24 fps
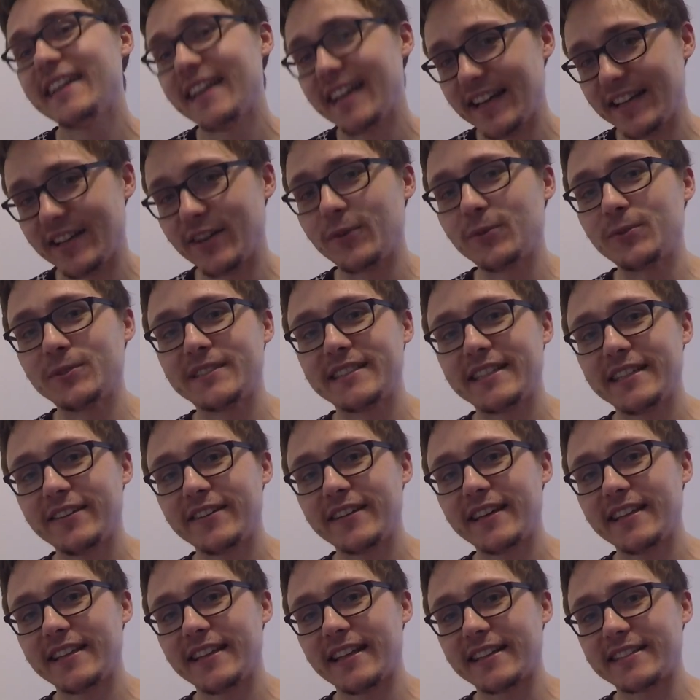and I will see you
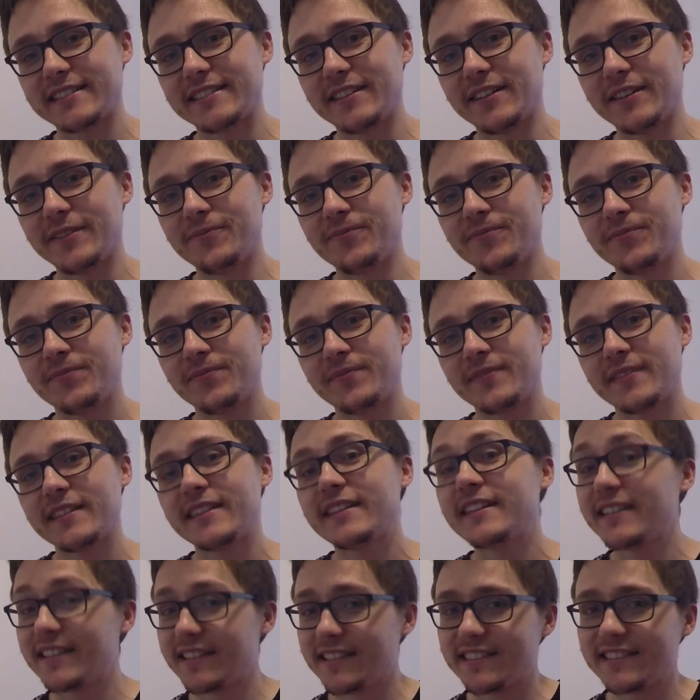again next time.
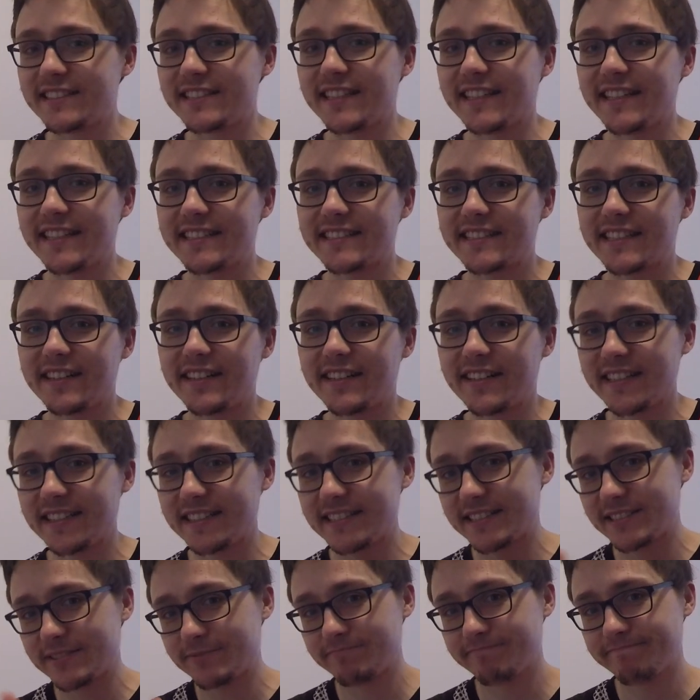Cheers,
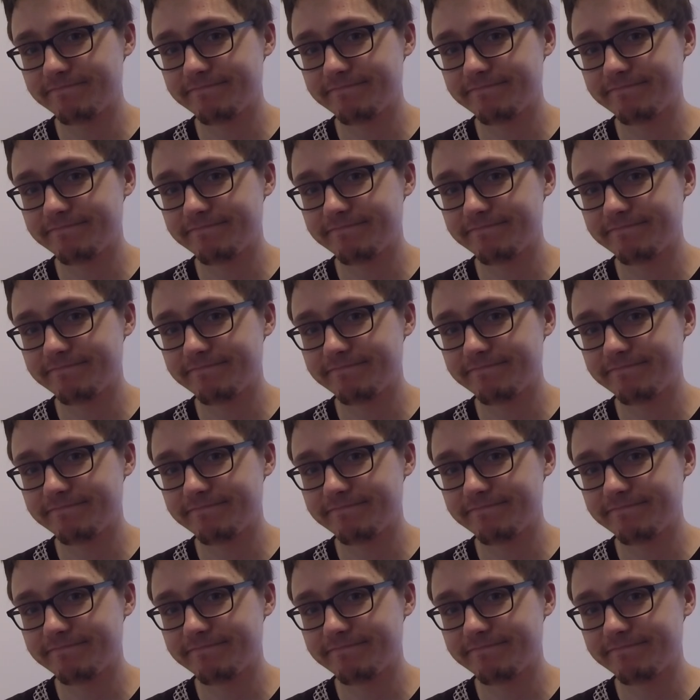guys.